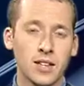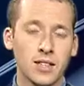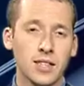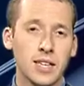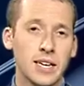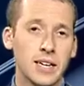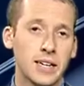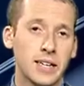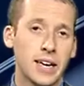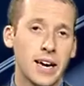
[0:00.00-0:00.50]

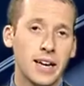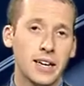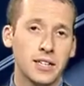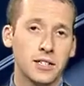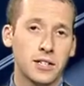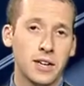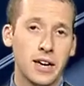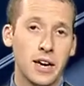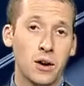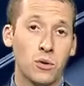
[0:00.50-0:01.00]
Lee and Katie
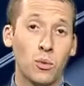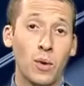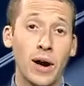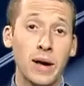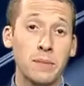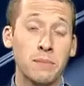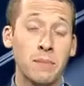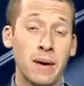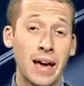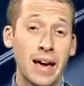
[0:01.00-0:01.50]
say a
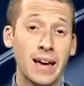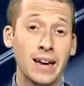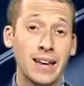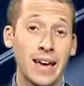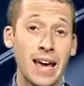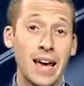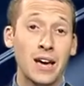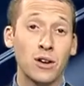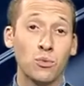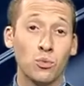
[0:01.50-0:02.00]
white man
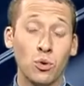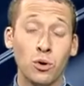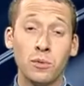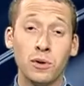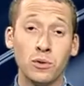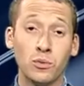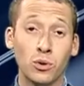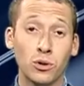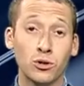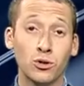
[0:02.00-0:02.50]
and
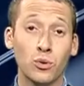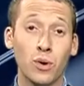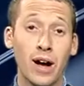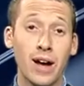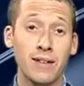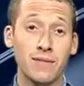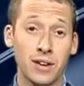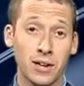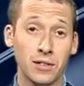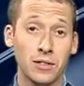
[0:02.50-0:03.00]
woman were
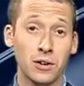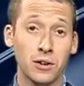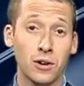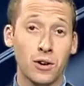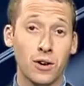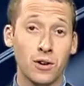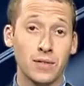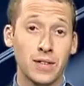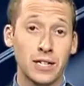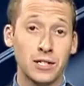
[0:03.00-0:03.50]
driving the
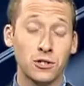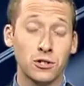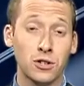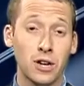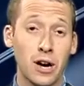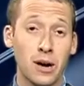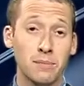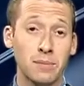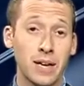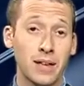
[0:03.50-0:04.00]
car that
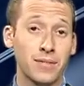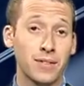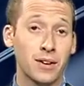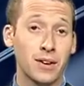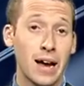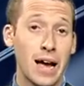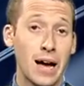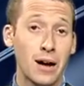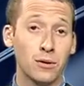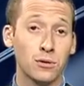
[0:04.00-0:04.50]
stopped at their
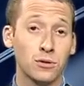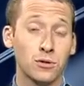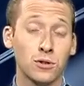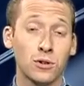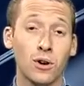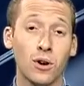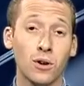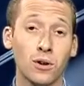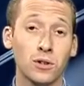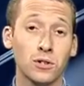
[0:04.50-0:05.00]
house. The
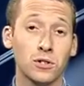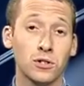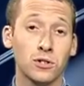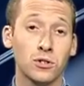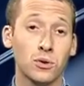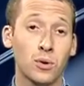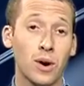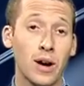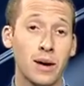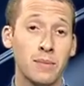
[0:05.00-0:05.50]
car is
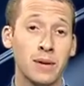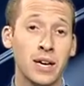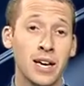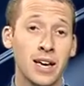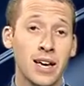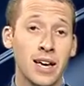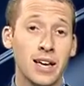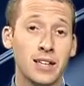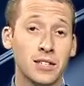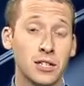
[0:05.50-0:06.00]
described
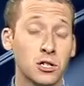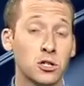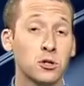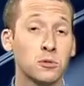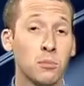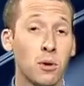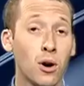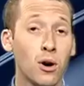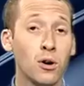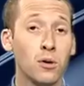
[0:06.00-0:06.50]
as a
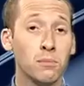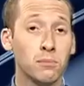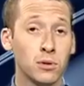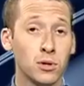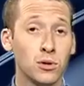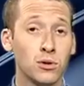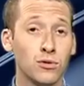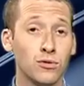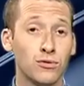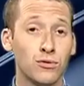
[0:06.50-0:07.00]
small
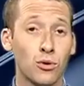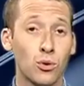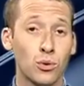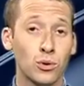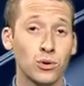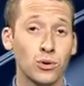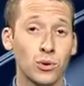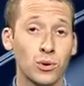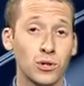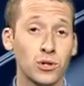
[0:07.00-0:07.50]
blue
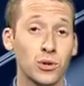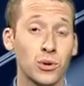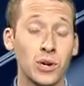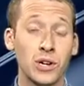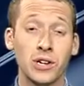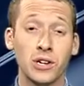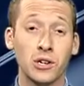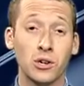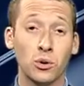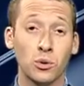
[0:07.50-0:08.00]
four-door
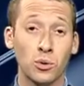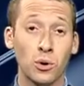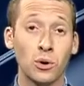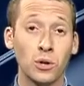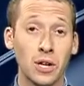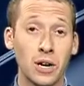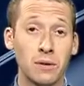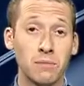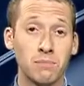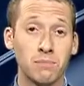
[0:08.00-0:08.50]
Toyota
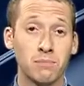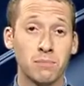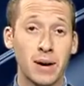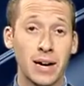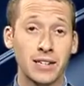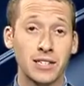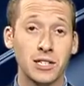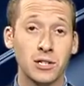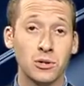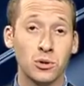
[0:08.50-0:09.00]
Corolla.
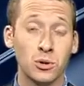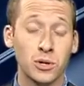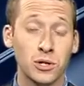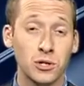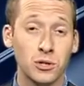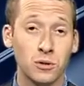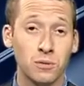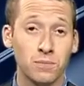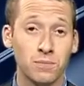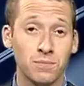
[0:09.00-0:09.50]
Back to you,
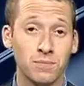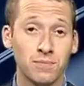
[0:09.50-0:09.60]
Crystal.